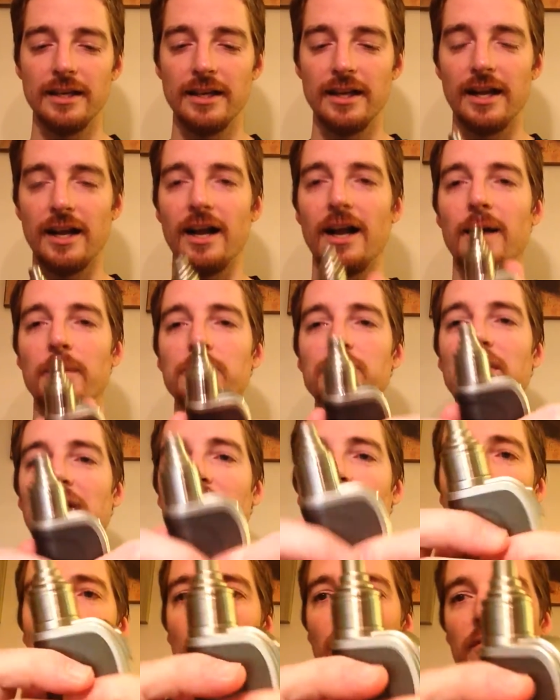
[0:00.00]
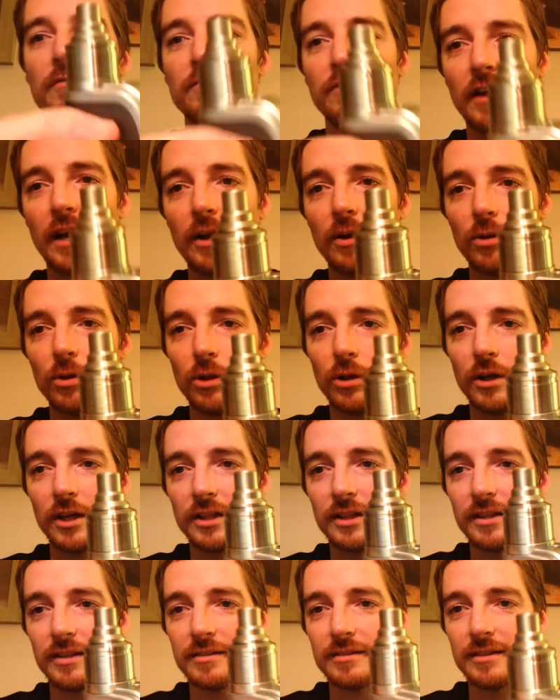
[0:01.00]
We'll take one final look
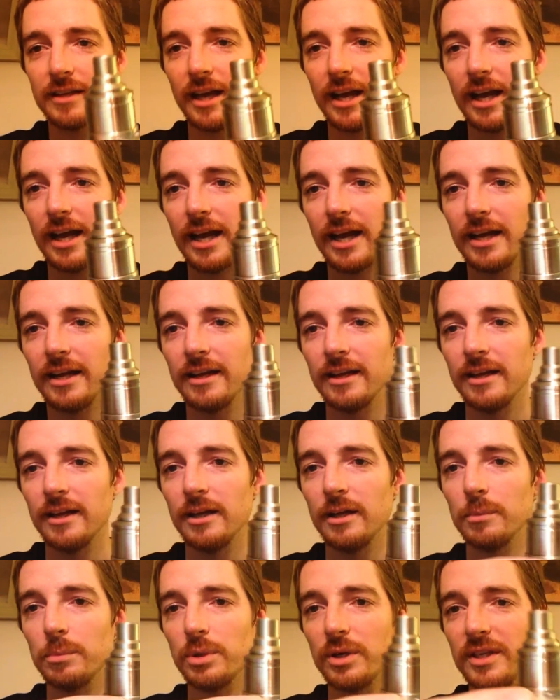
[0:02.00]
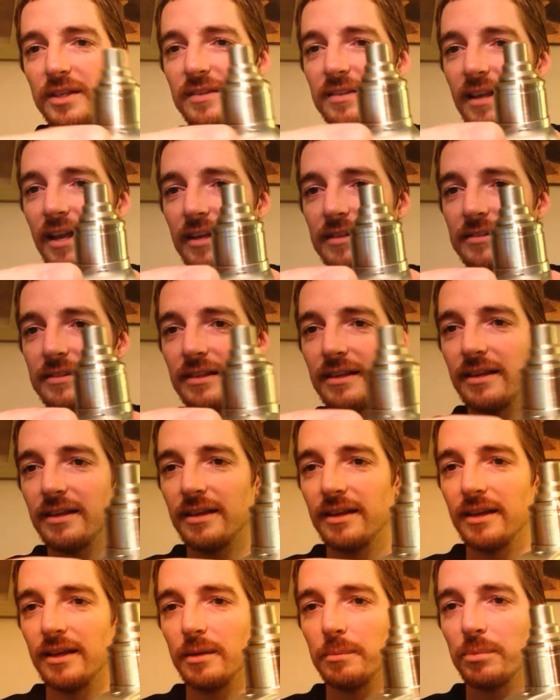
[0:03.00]
at this guy. Pretty sexy,
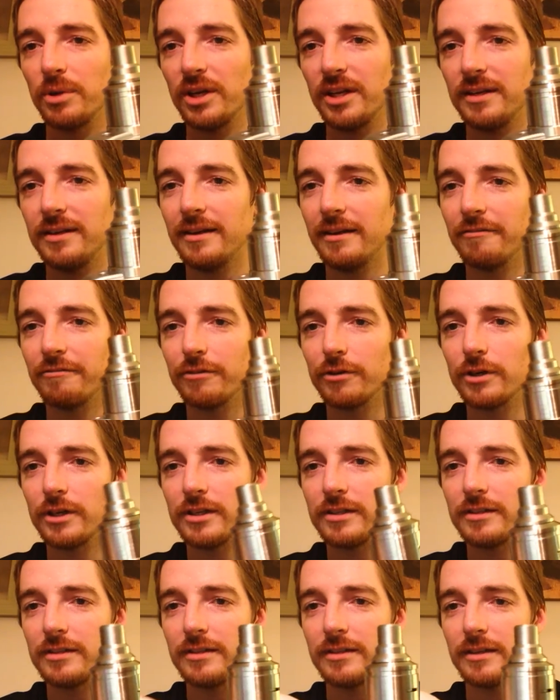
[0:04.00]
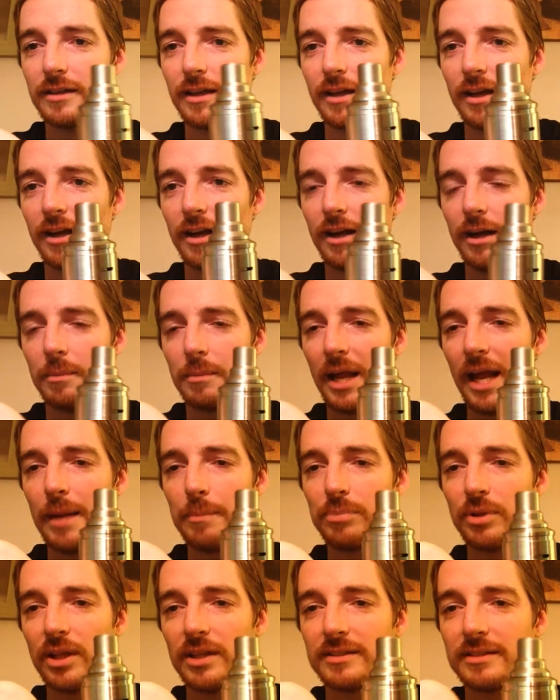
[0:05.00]
pretty different.
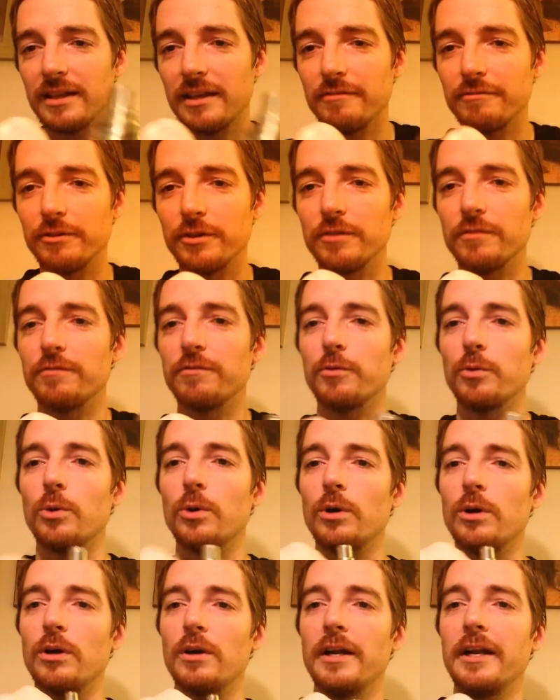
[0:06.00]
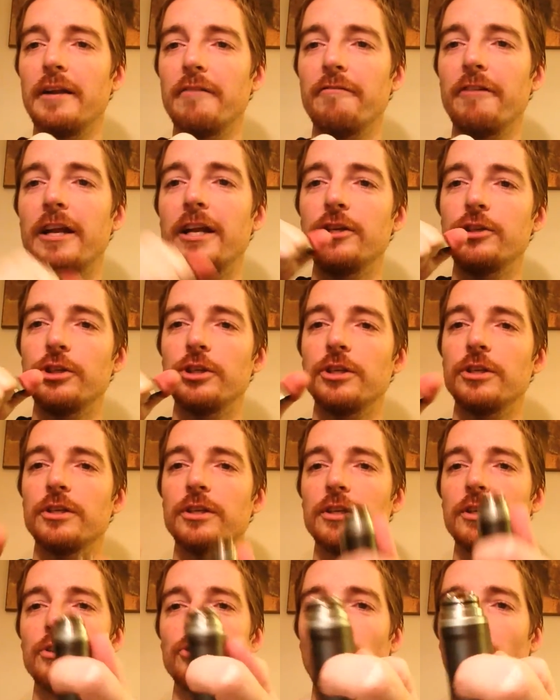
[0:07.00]
A+ effort for innovation
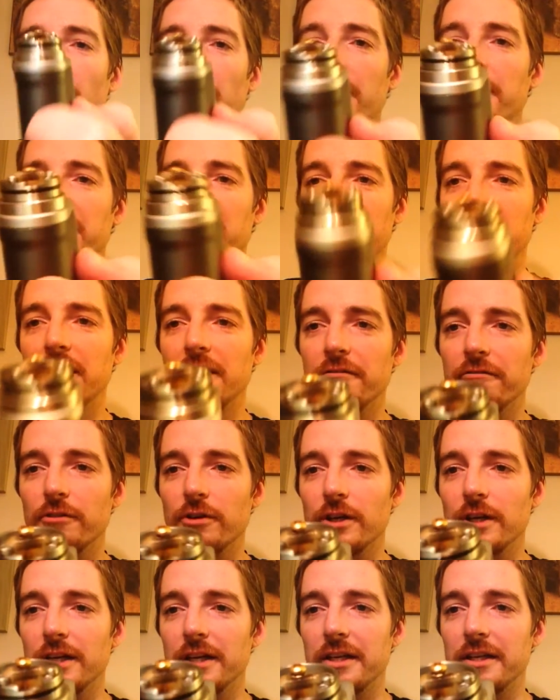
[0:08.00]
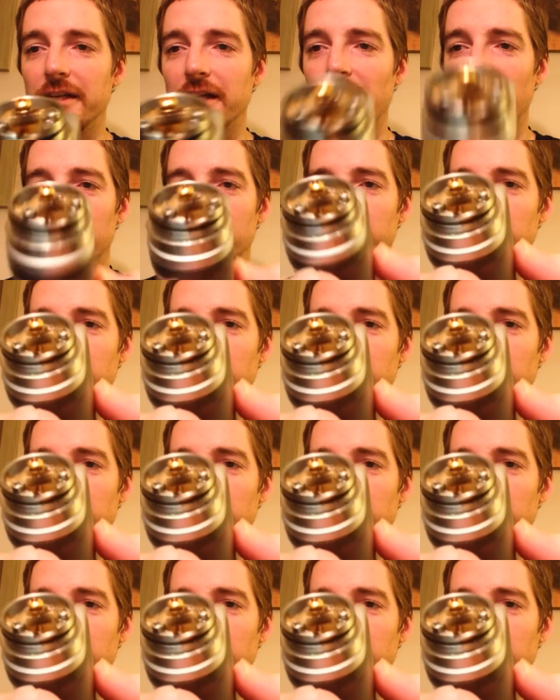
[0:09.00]
and trying to be different and not